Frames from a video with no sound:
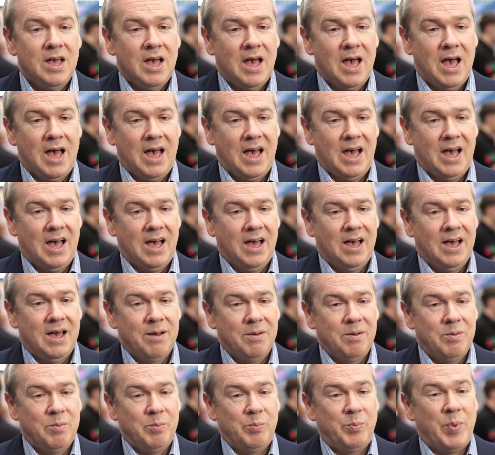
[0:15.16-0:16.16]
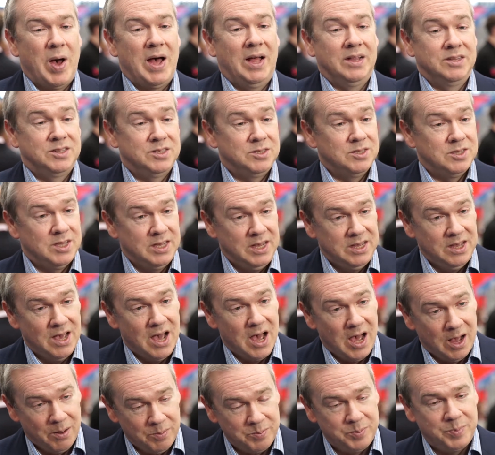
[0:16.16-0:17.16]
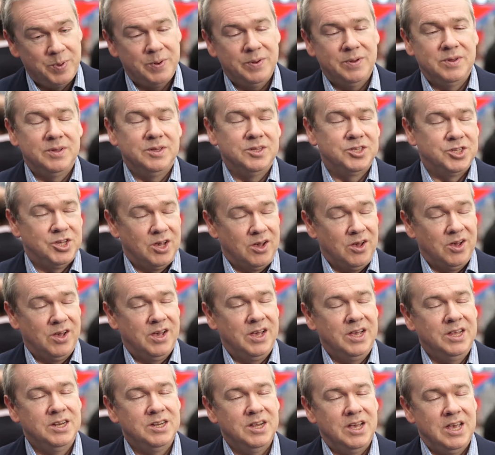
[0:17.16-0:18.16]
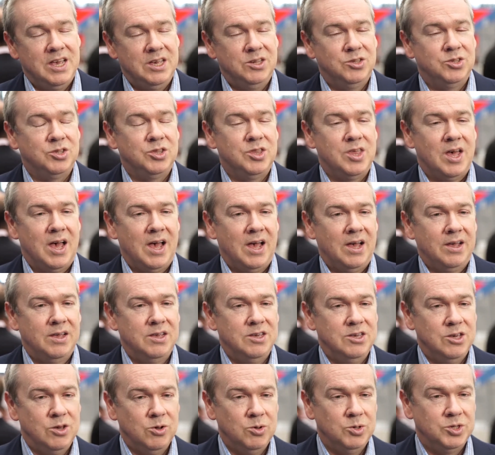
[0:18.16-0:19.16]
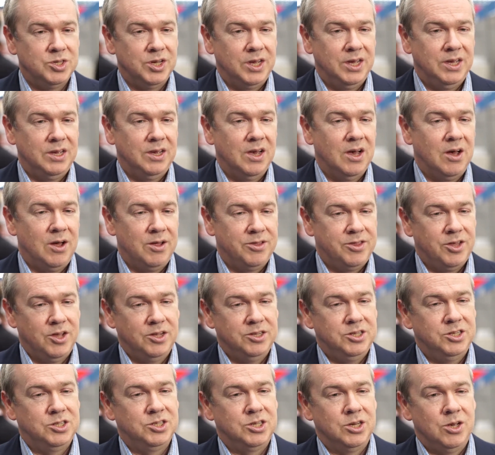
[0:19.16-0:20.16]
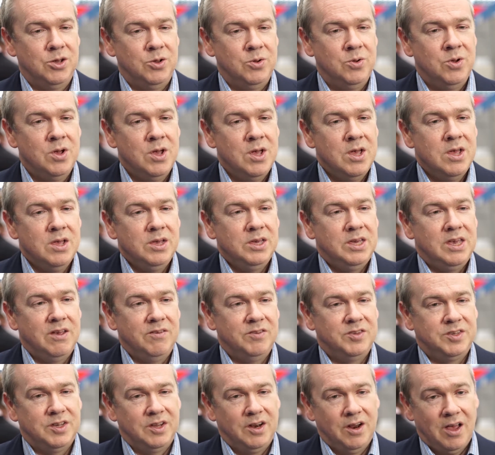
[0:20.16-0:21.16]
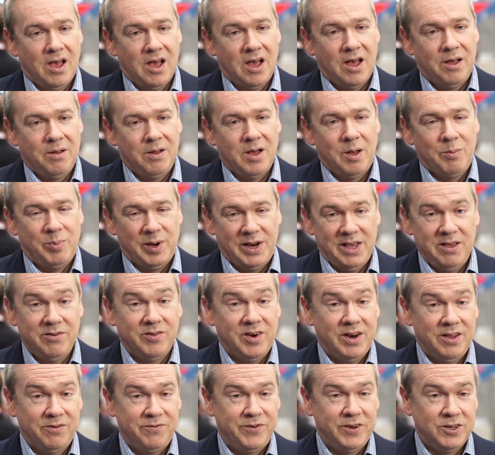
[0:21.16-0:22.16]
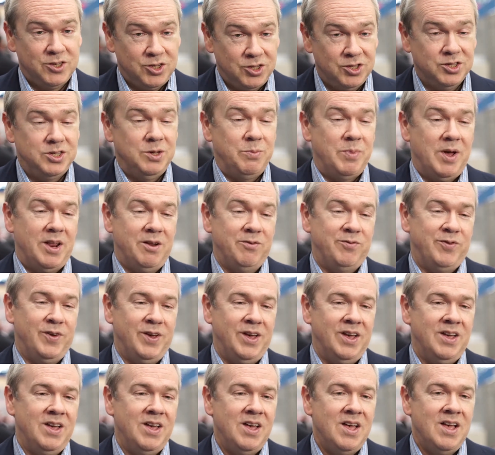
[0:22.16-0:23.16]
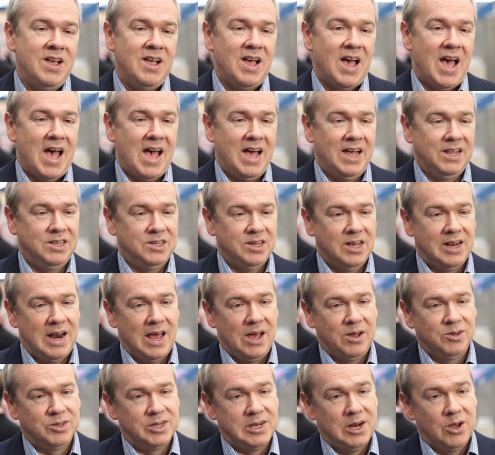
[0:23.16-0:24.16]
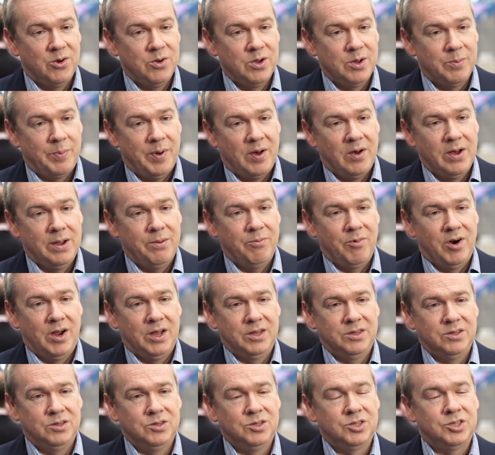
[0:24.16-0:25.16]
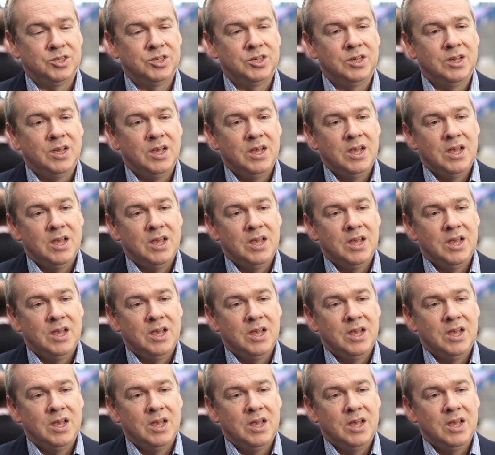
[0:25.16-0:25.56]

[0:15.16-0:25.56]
Uh, but the upside is that using R32 gives, an, I, I, believe, an efficiency benefit, and it allows longer pipe runs.